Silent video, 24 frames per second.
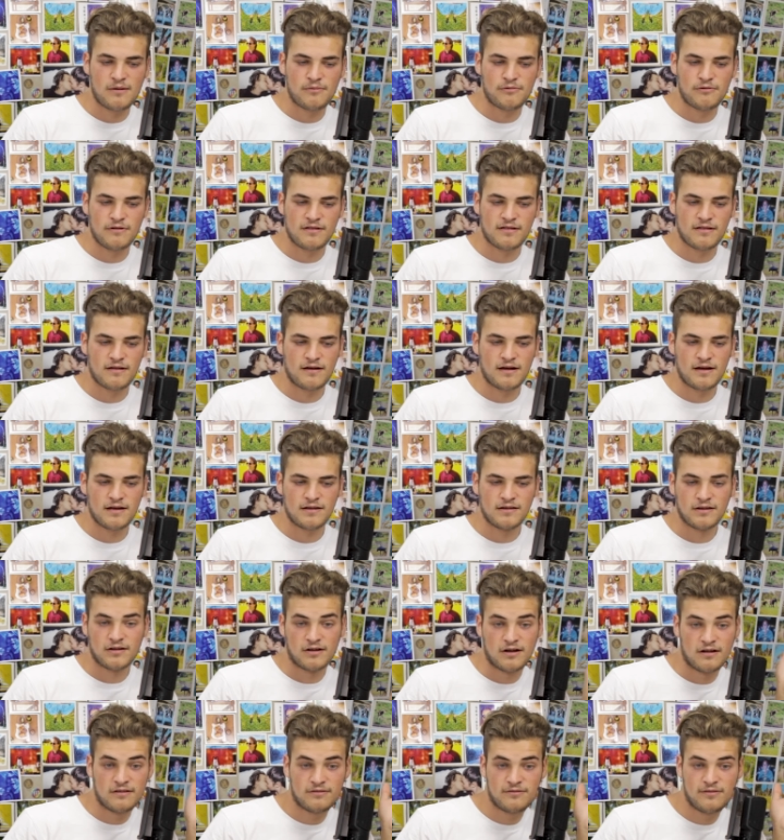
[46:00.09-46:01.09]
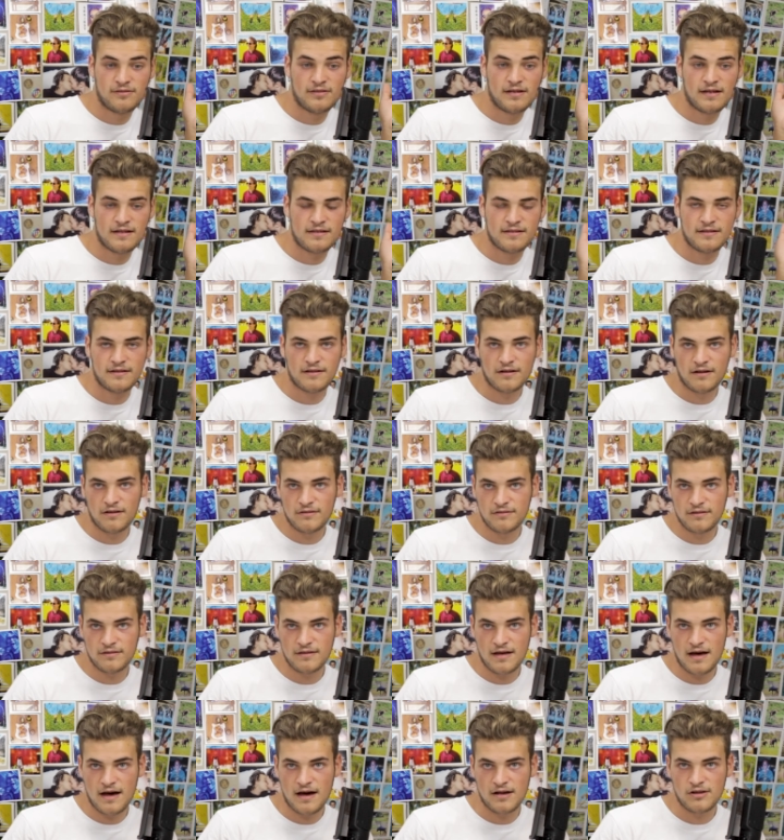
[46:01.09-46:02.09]
where it's like, you can't do this, you can't do
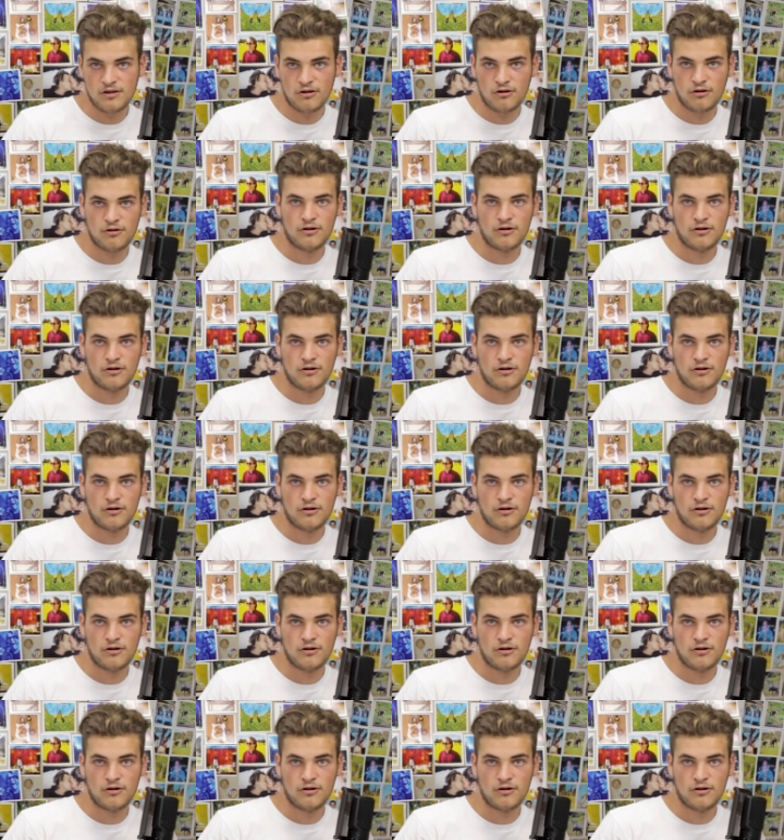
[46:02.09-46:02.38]
that, you got to